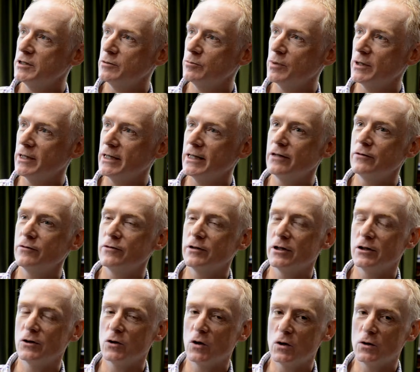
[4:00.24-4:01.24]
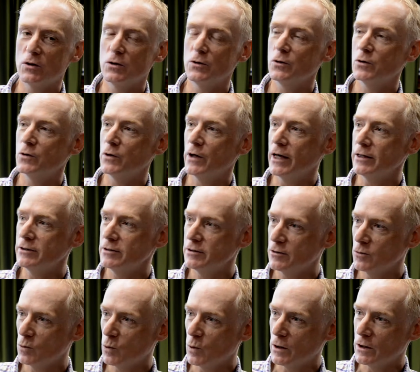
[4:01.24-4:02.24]
belief in a God who created
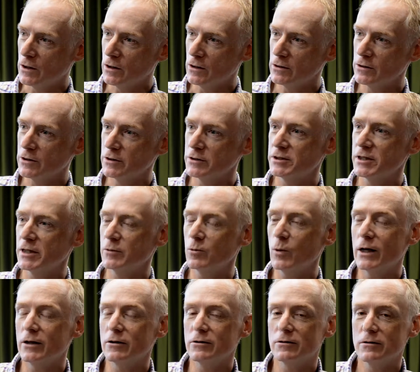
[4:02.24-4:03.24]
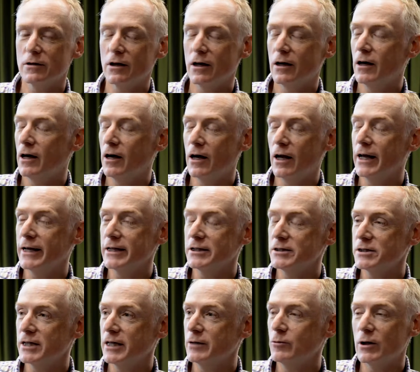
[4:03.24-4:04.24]
the world and I can
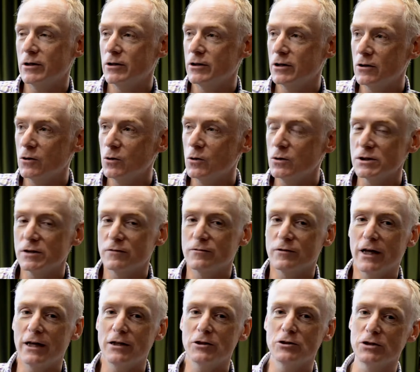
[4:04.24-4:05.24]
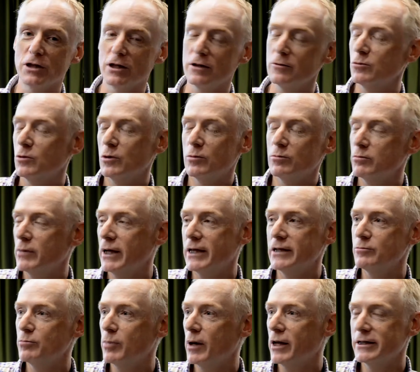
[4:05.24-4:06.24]
say, the laws of nature were
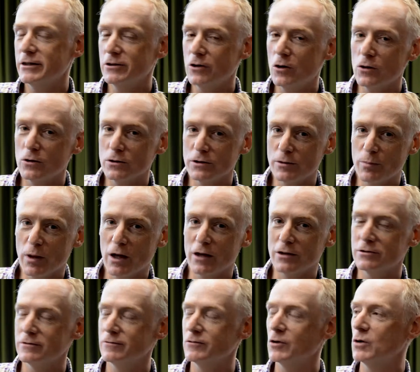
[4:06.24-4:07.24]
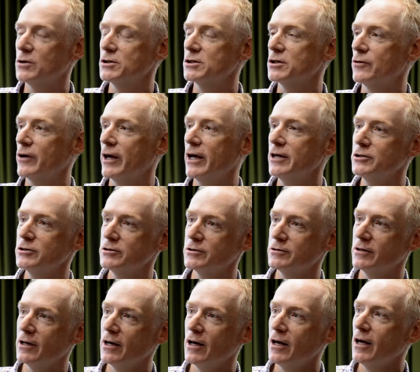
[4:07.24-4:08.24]
made by God, part of God's
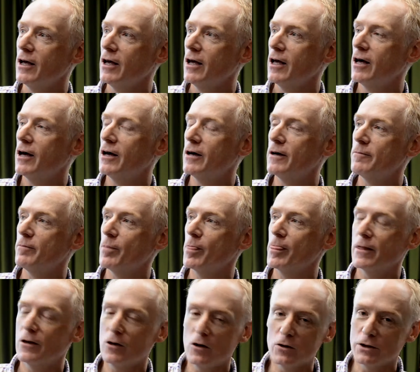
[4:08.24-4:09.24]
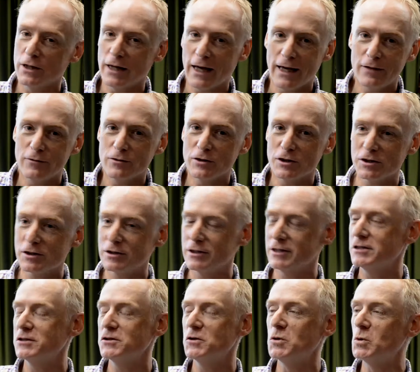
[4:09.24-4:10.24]
creation. God gave us
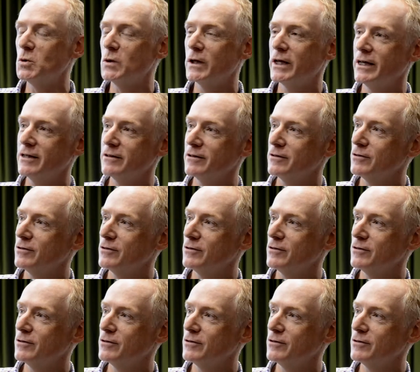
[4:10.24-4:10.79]
this toolkit,